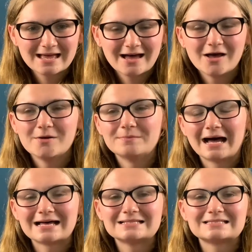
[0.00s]

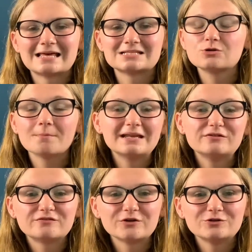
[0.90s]
as there's not many
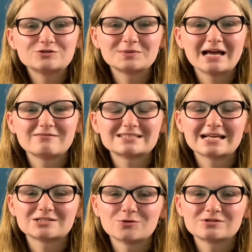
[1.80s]
foods we have as
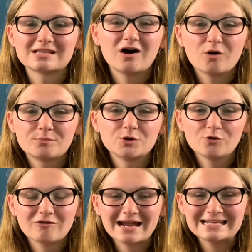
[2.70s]
adults that are
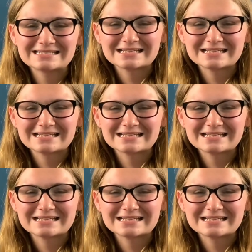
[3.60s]
pureed.